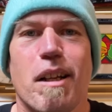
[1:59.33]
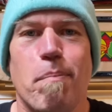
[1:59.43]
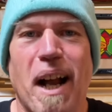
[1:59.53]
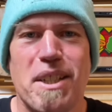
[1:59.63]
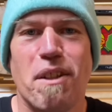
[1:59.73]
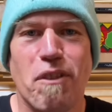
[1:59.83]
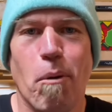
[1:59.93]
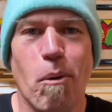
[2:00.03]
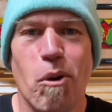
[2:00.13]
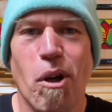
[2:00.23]
But as I've got
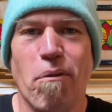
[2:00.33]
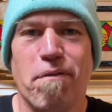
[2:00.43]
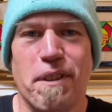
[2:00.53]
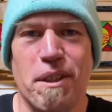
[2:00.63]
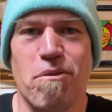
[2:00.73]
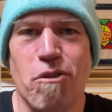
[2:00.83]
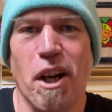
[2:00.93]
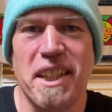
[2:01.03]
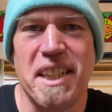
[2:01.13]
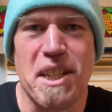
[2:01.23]
more confident
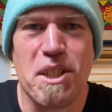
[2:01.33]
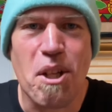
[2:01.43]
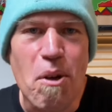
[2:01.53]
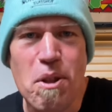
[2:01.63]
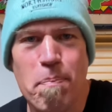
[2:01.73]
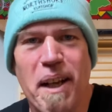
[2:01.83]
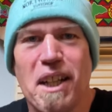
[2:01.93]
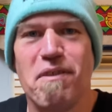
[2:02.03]
riding this toothpick of a